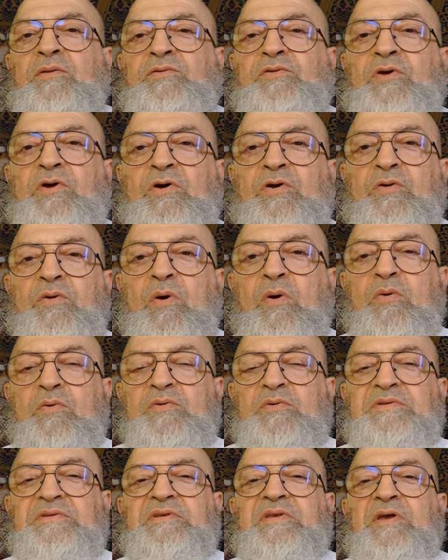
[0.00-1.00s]
To
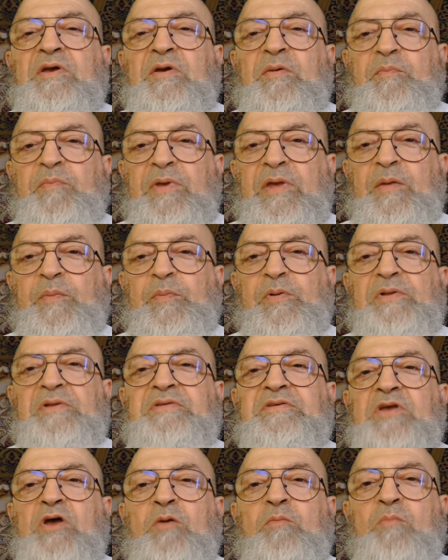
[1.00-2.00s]
arouse
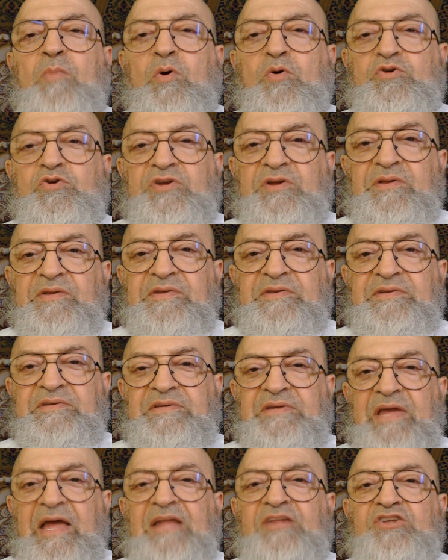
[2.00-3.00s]
people's
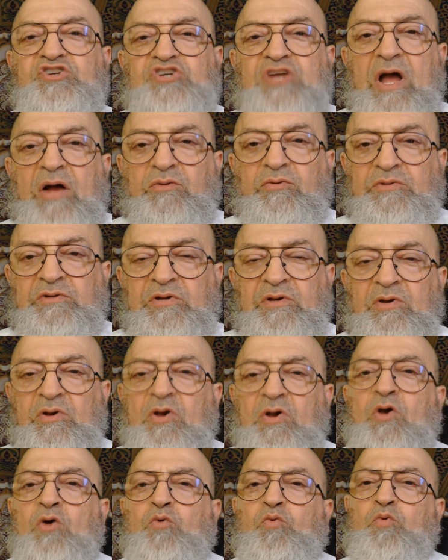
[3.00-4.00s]
emotions and shout,
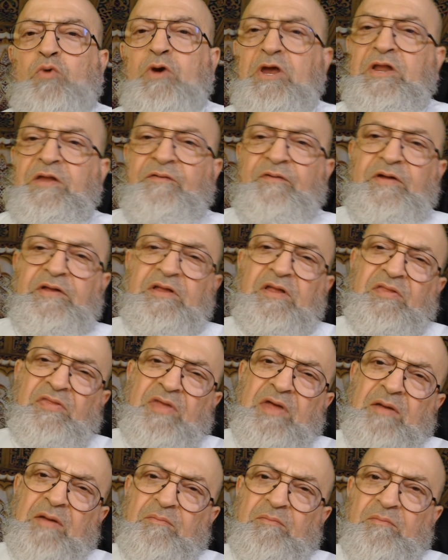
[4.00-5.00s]
We defeated
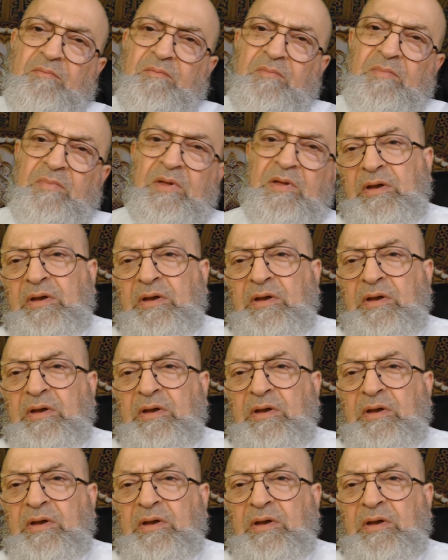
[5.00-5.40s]
them.